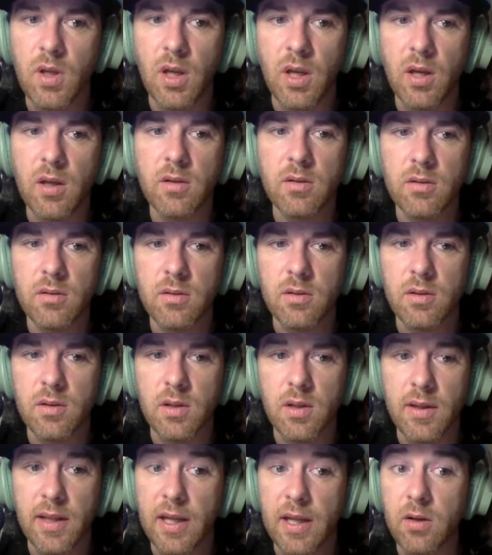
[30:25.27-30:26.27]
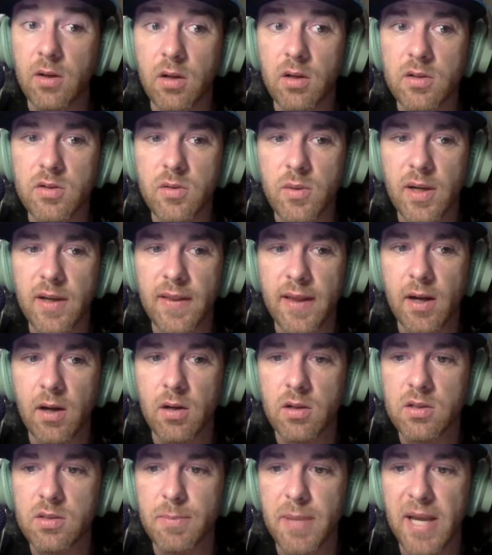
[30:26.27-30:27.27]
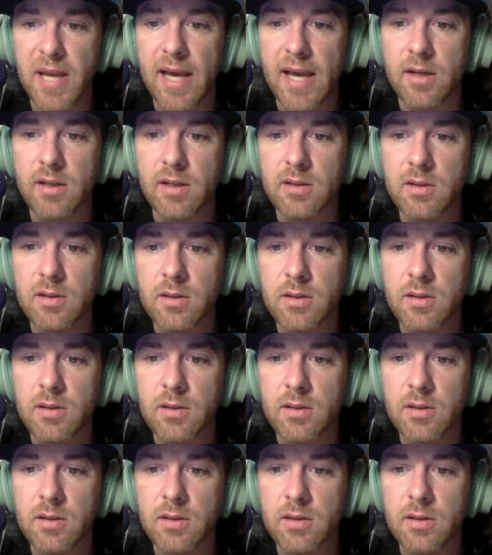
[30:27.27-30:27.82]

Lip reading: and that hurts, right? That hurts bad.